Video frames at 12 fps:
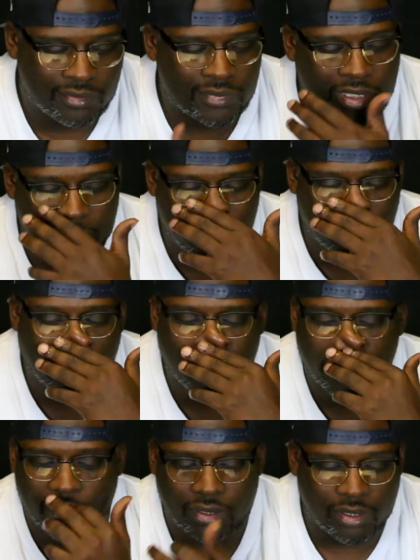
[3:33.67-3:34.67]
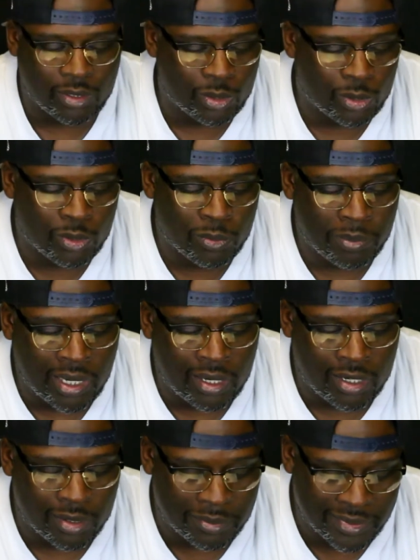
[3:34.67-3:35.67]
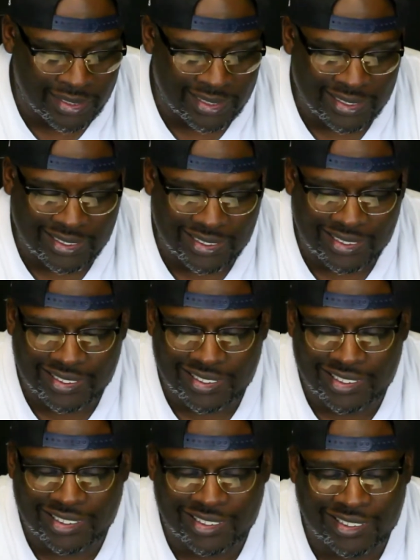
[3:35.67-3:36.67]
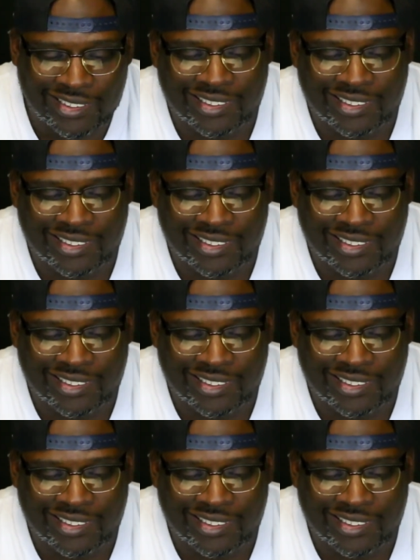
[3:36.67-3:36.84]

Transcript: Man, this boy part of a whole mob, man. It's, it's,